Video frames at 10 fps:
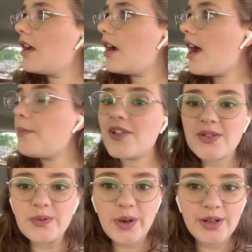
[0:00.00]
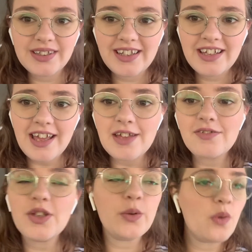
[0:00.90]
I'm also currently, if
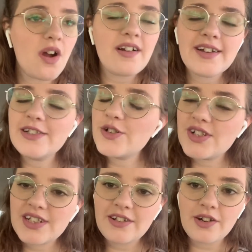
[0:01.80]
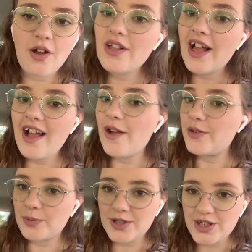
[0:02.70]
you are interested at all, I would
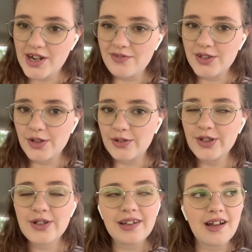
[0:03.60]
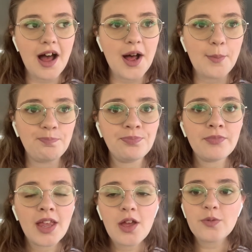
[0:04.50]
appreciate if you take a look,
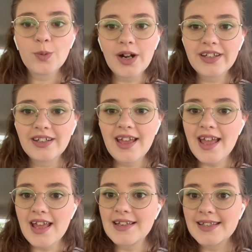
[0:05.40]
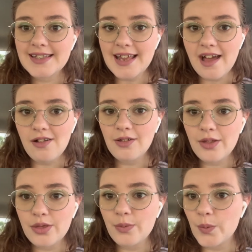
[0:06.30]
running a
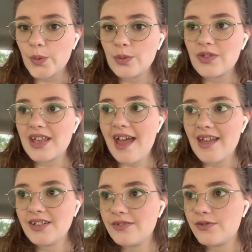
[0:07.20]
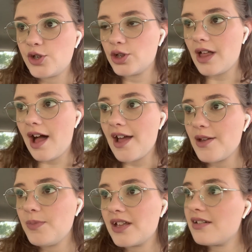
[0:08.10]
sale through the end of July
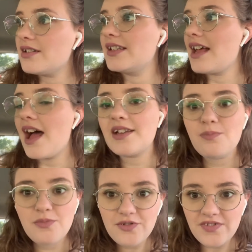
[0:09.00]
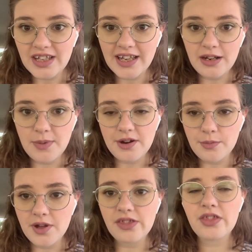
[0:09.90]
because I am moving in about a
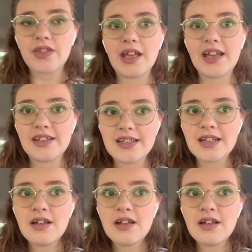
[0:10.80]
month and